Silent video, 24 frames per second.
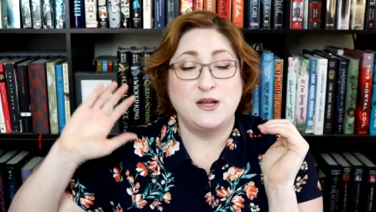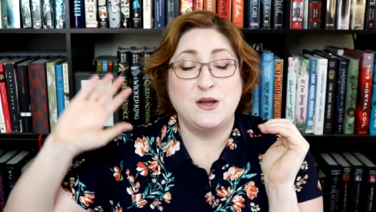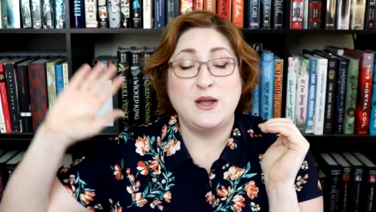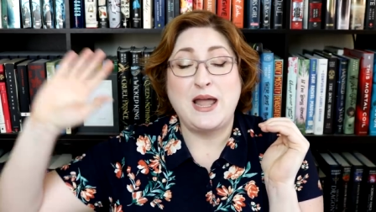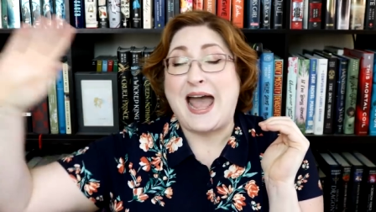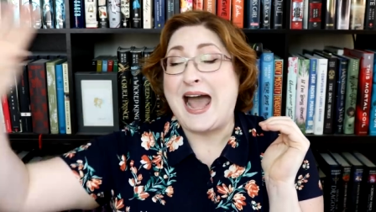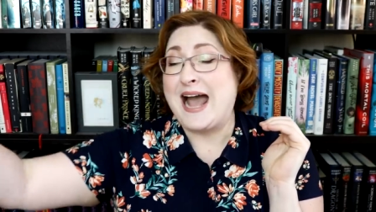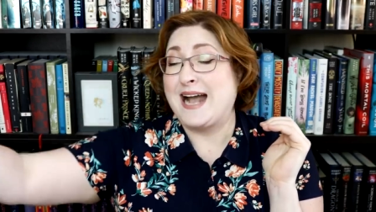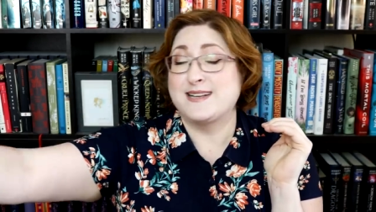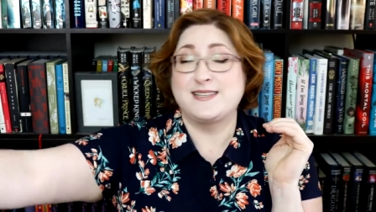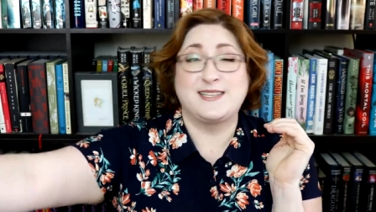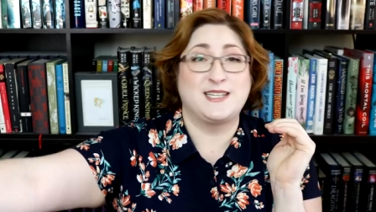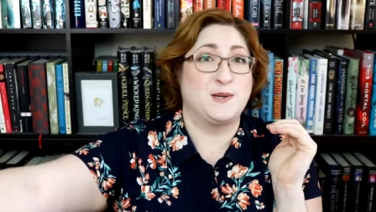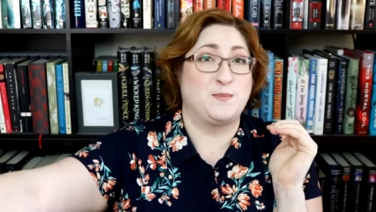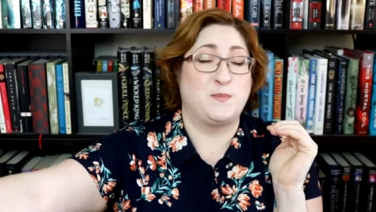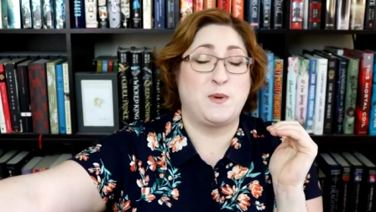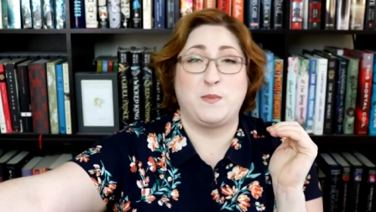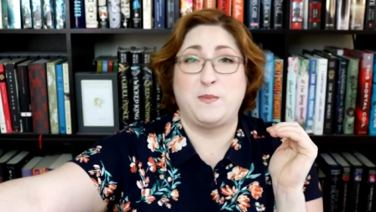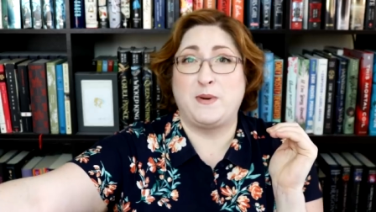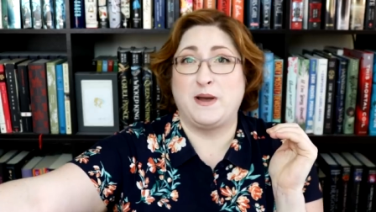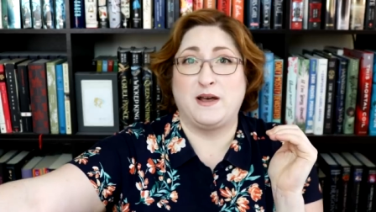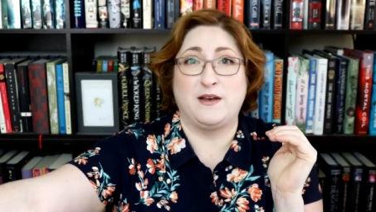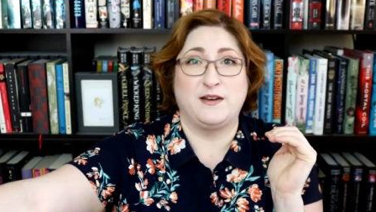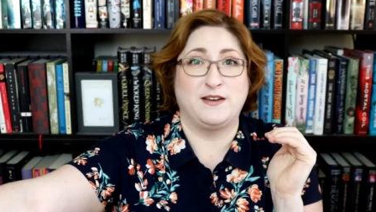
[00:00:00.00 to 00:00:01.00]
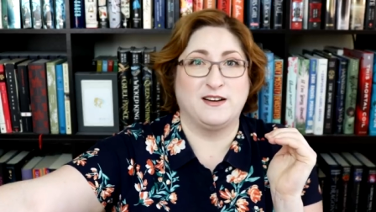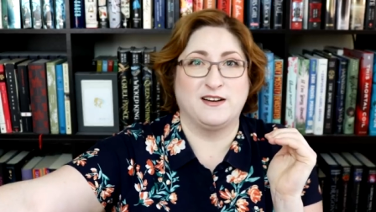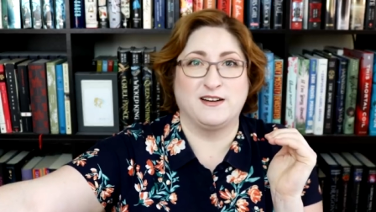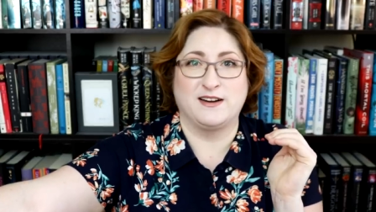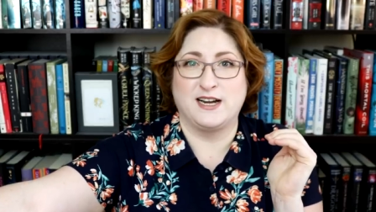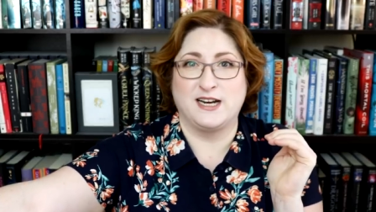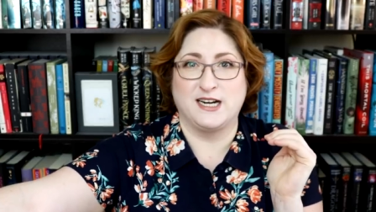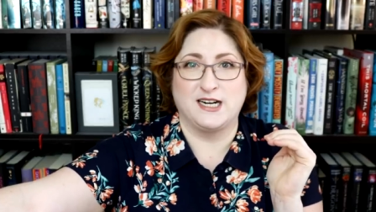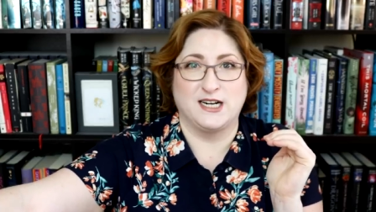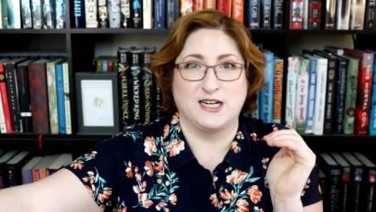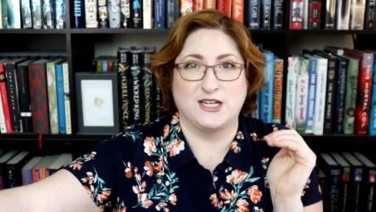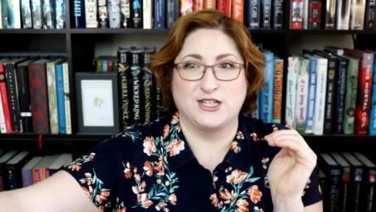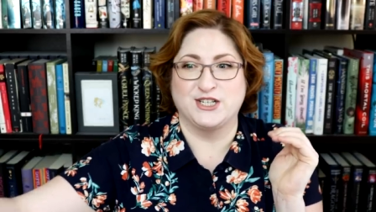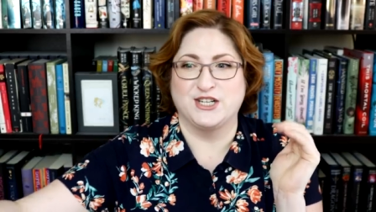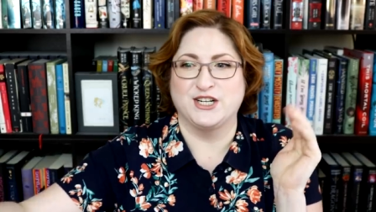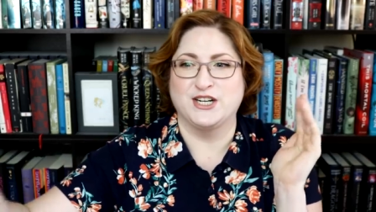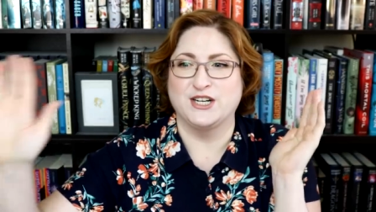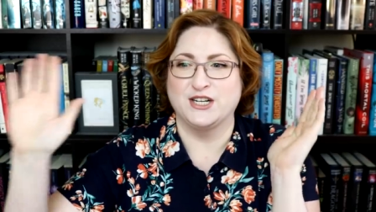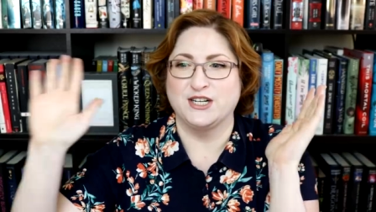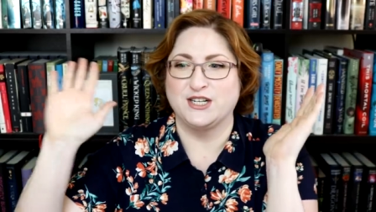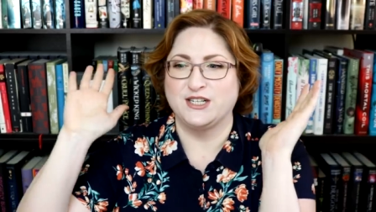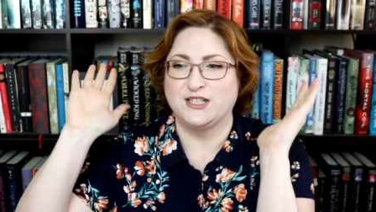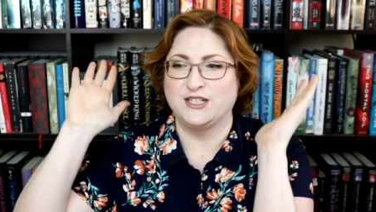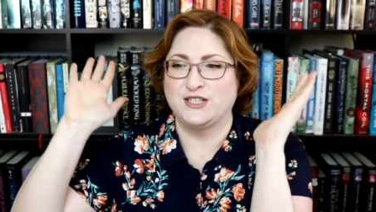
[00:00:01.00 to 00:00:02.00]
acts to propel your
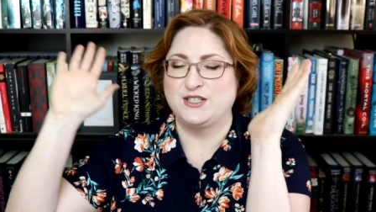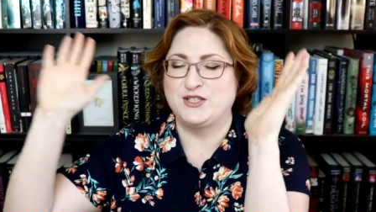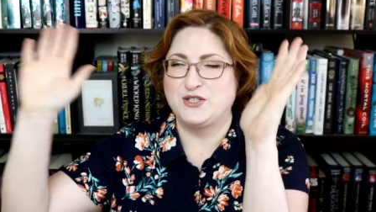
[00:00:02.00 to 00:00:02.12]
character